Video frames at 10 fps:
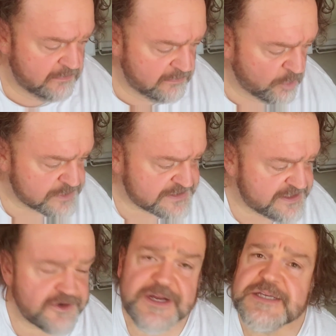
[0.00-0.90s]
more
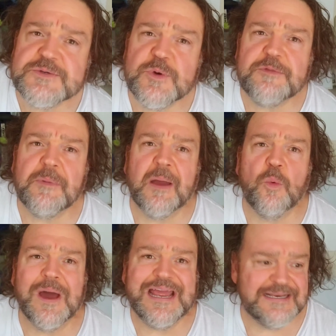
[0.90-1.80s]
serious with my
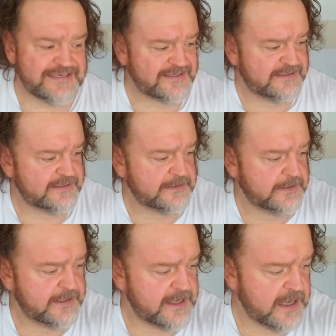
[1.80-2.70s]
weight
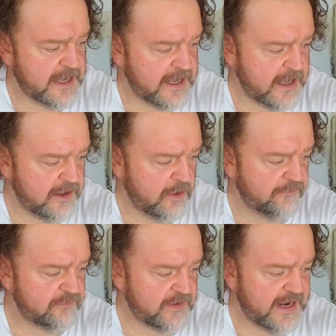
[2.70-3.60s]

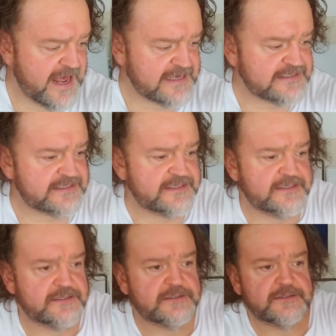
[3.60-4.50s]
over the last
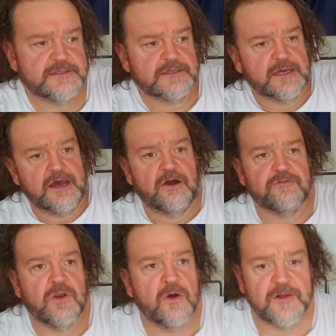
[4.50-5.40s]
however
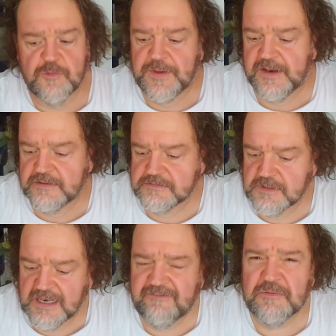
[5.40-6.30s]
long it's been,
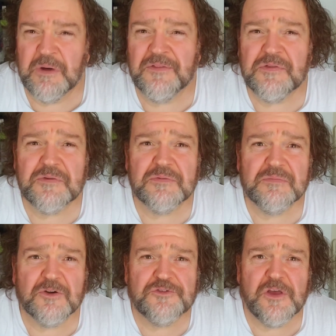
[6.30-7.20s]
11 months
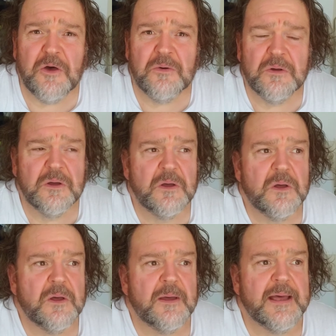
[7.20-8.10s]
or so,
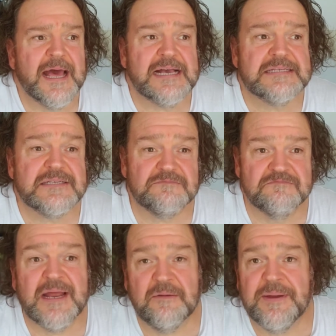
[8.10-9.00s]
has
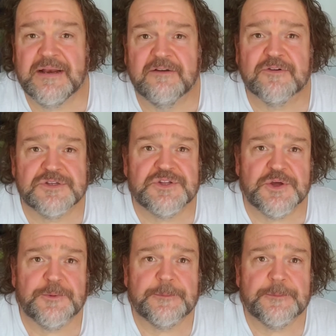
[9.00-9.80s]
made a big difference too.